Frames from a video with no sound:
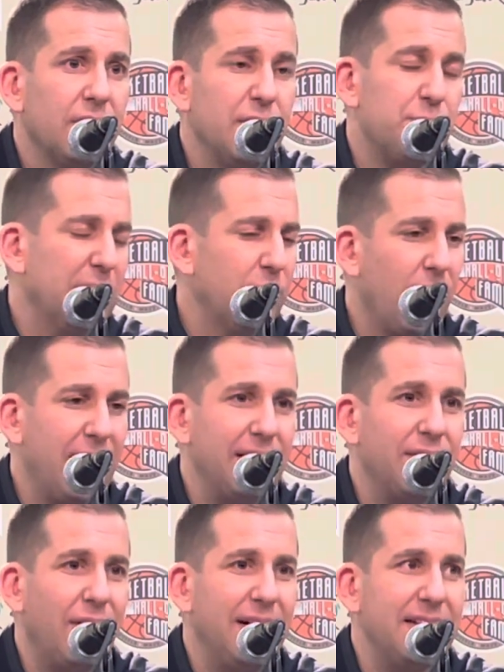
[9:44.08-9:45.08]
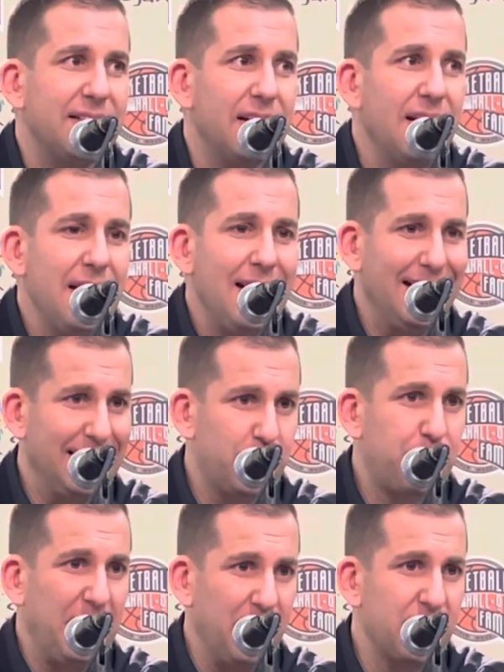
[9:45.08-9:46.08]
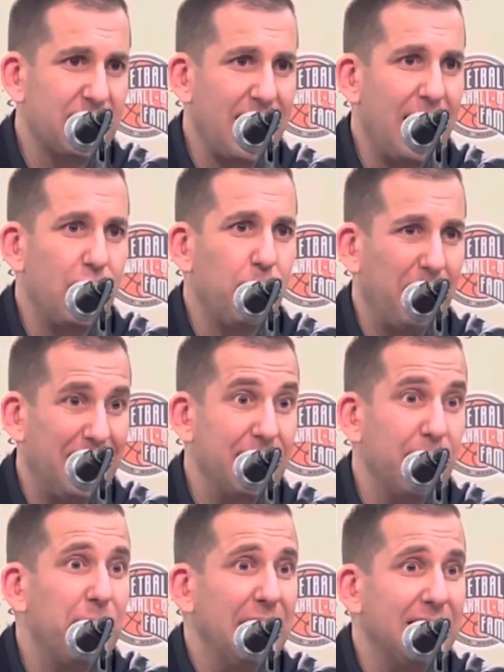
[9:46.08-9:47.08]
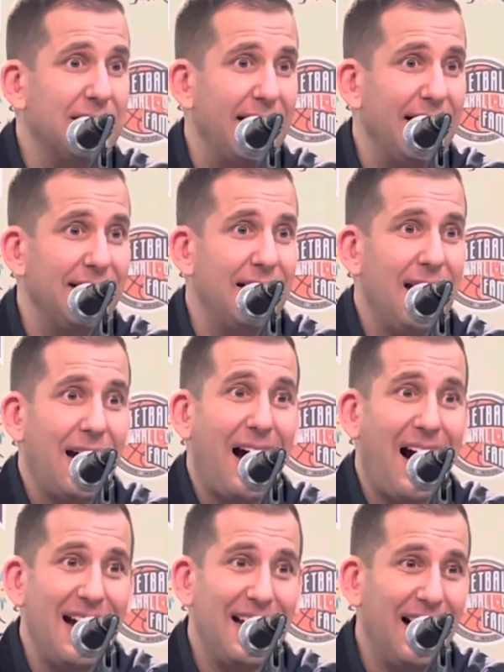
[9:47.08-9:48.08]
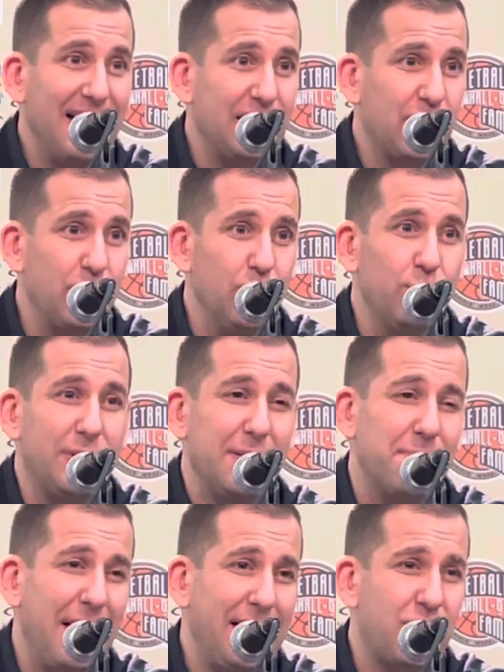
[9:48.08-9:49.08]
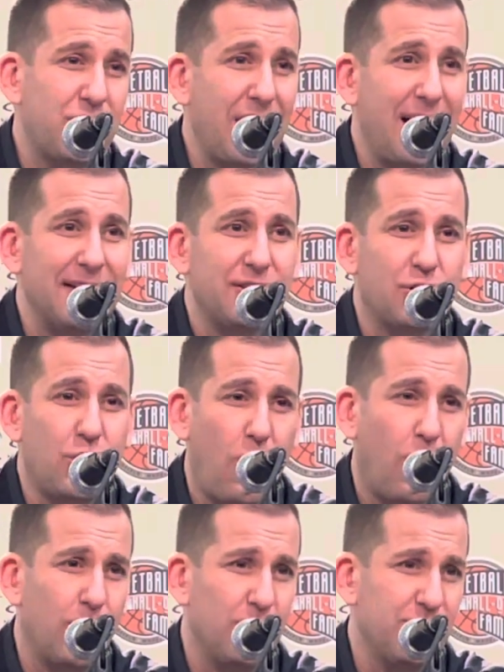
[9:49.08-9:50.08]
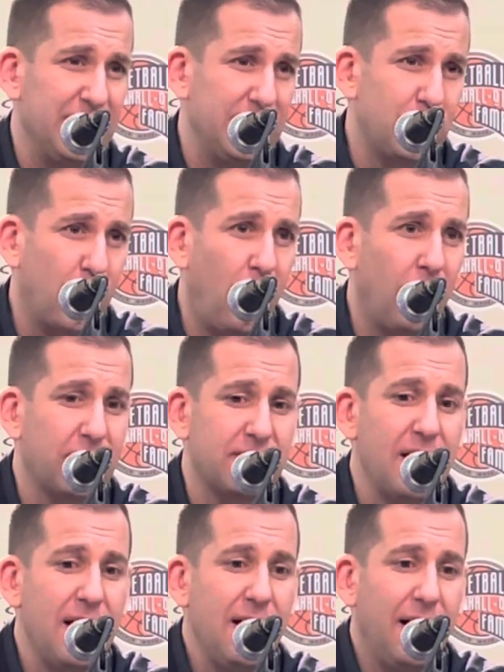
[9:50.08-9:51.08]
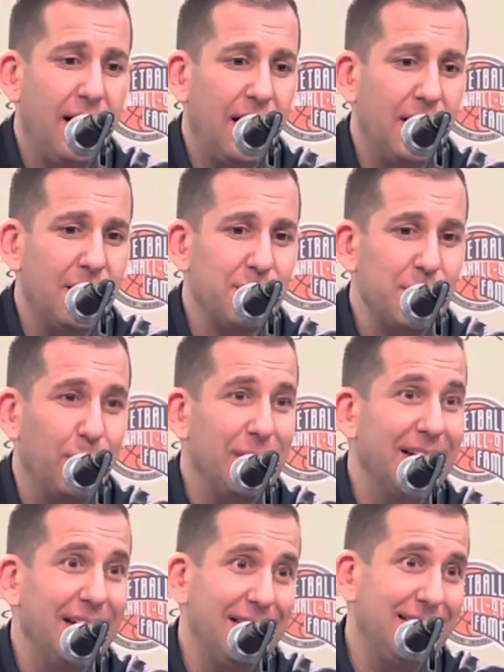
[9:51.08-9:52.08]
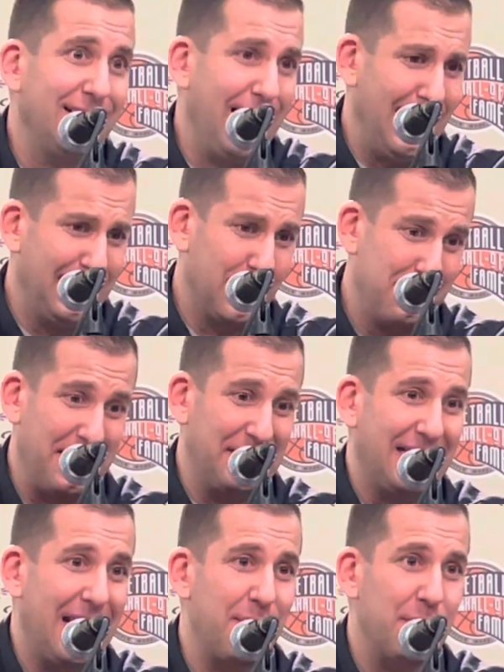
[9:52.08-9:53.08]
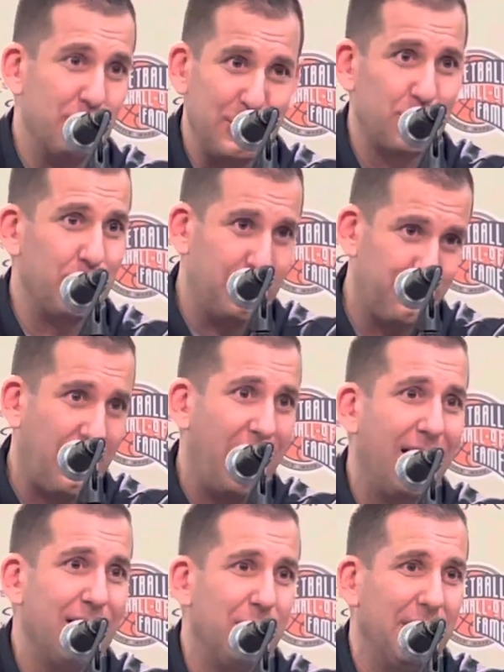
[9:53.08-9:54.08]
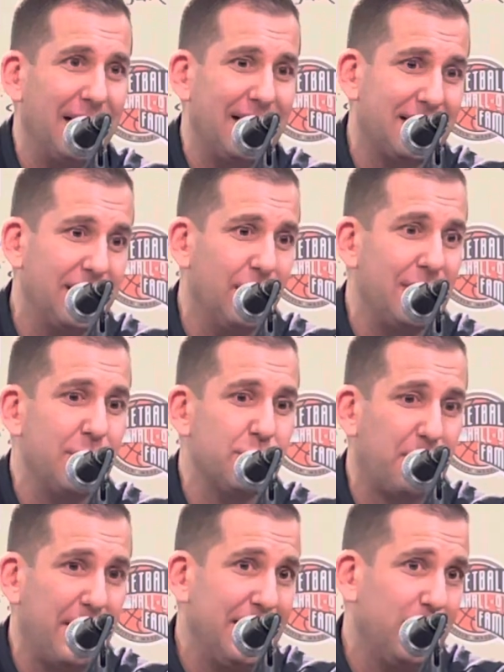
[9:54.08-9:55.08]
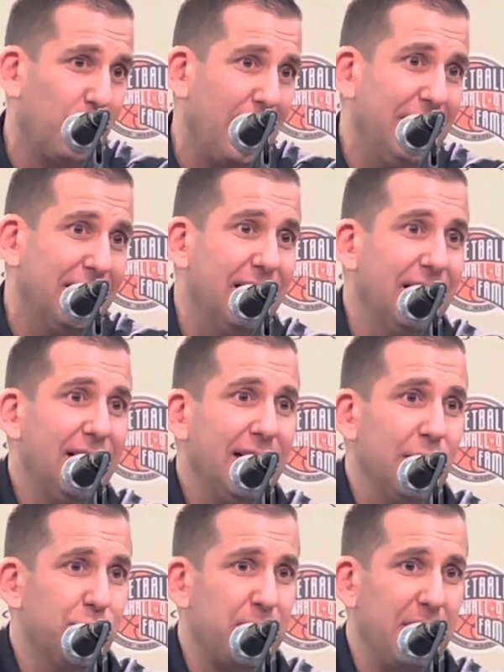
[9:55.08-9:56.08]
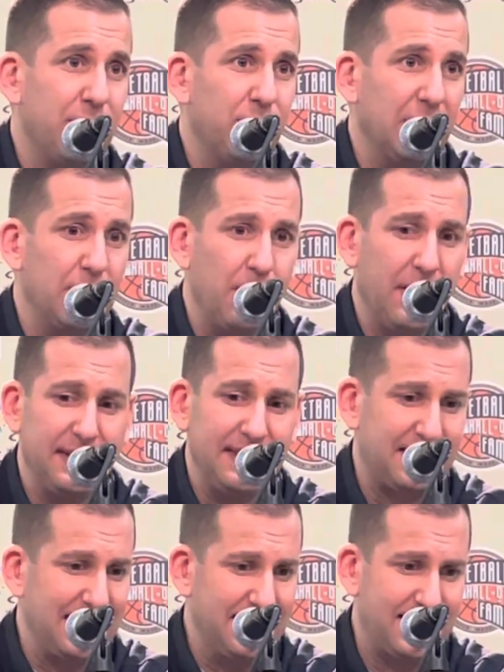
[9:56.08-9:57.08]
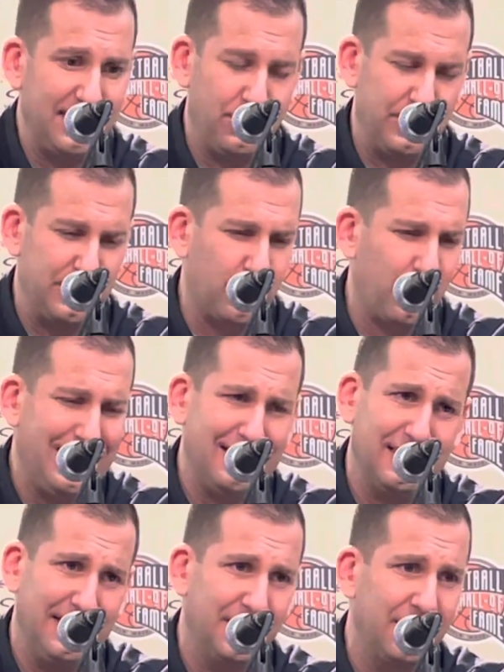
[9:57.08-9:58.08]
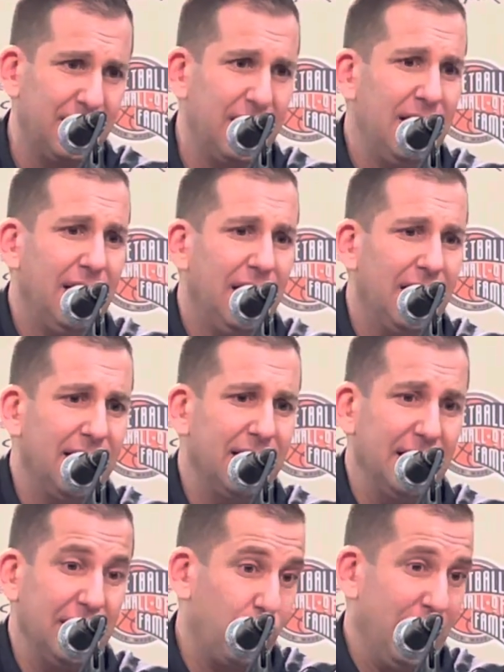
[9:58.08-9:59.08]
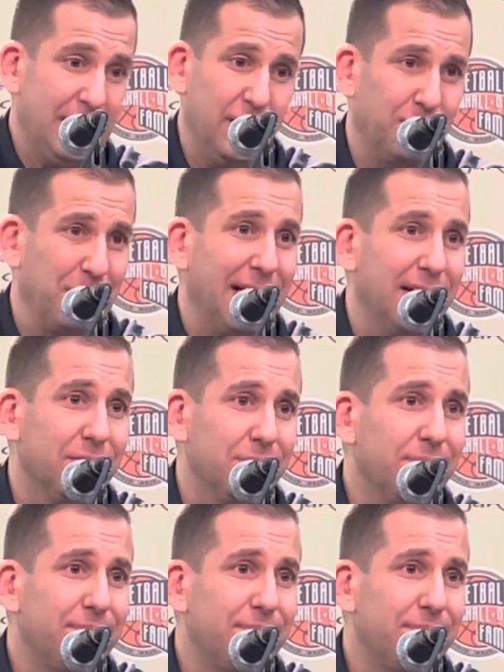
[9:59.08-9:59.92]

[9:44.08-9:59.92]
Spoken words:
He's been great, right? He's an experienced guy who played in the Big Ten, high IQ, can make shots, guards, he talks. You know, he had to come out of the game. He was injured, he's fine, but, like, you know, he was playing great. He was playing really well, and he's continued. He's a great leader and a great young man.